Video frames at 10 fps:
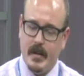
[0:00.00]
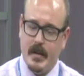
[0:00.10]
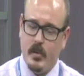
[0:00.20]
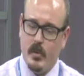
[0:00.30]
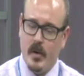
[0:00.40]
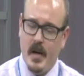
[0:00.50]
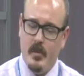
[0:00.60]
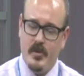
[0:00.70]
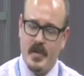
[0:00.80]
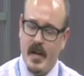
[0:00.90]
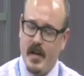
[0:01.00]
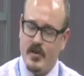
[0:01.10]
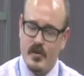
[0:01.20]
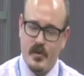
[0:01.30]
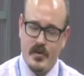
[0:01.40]
we're able to
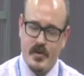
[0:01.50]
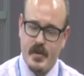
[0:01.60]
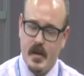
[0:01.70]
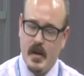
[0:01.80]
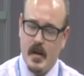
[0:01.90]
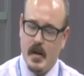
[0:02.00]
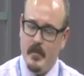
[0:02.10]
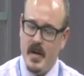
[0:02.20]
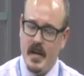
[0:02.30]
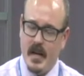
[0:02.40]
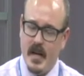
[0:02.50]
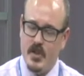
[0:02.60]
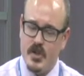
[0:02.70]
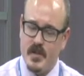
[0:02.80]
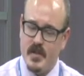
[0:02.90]
enter those
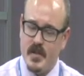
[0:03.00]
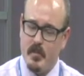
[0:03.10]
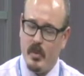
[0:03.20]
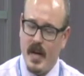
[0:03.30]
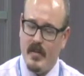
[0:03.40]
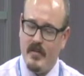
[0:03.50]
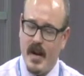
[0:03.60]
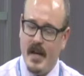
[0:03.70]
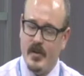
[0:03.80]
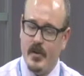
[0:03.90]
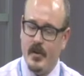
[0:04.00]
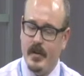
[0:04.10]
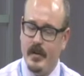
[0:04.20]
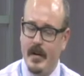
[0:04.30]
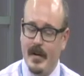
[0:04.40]
medications in the Plan Finder, and